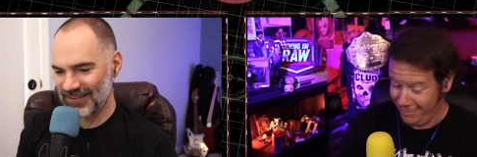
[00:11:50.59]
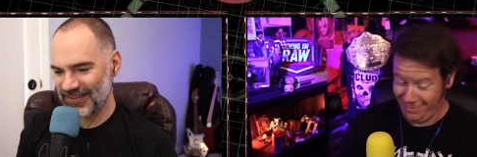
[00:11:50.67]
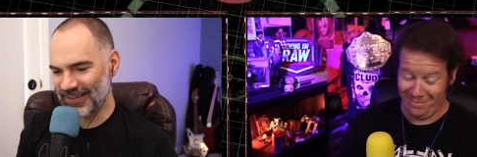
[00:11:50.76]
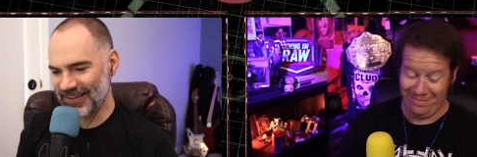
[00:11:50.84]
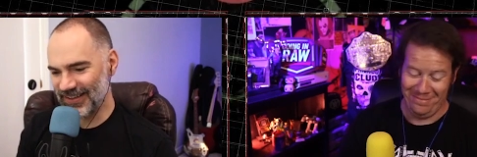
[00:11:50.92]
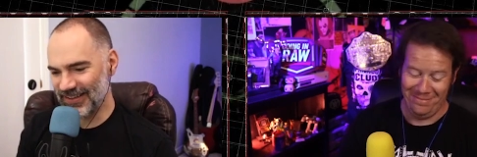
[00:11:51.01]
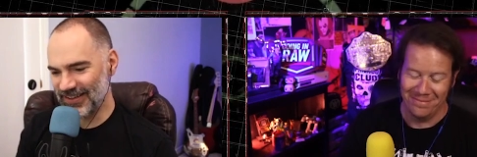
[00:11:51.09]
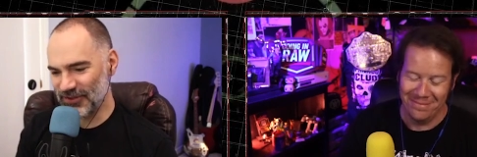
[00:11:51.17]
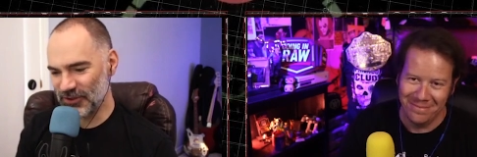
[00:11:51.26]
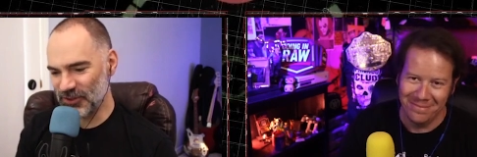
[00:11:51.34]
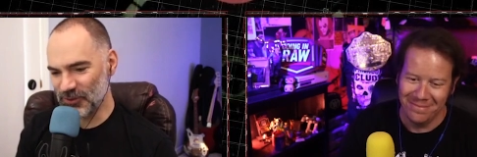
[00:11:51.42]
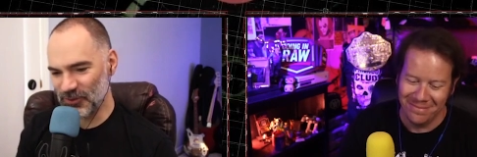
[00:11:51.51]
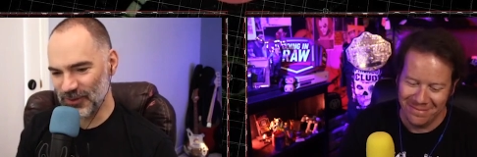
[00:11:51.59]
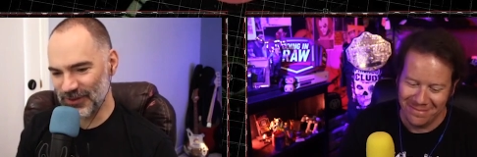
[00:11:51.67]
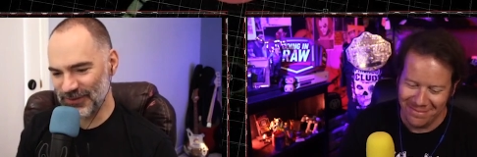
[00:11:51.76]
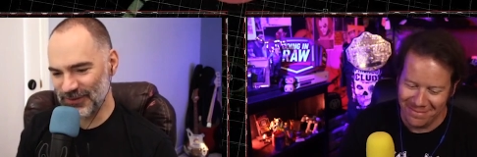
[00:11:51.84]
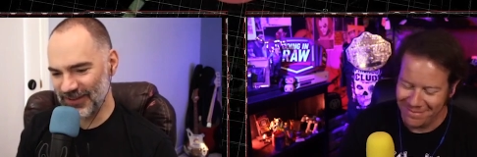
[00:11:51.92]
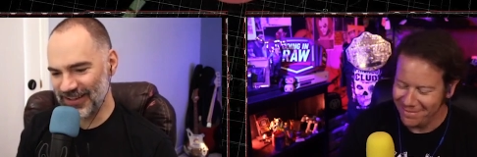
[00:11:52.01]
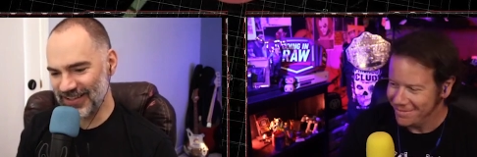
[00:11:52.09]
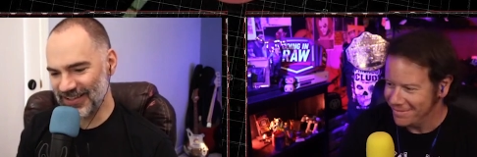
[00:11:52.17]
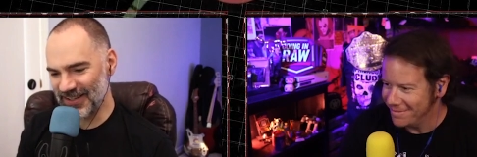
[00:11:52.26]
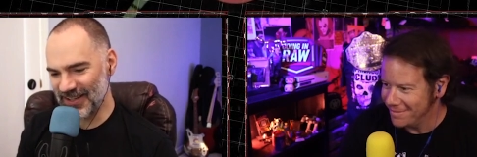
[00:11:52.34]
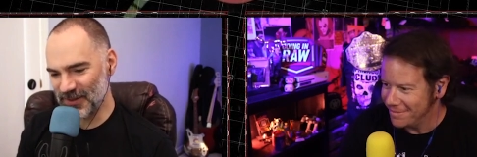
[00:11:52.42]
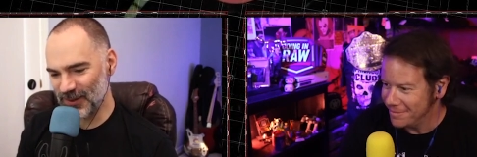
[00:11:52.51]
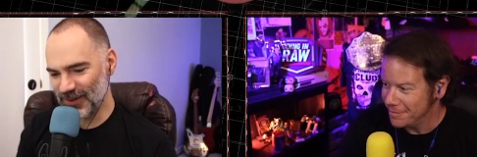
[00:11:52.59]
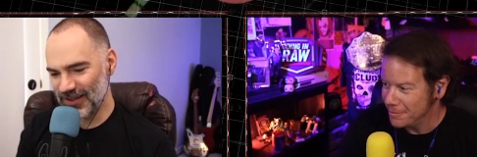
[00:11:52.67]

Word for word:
Speaker 1: Uh, another huge win for AEW.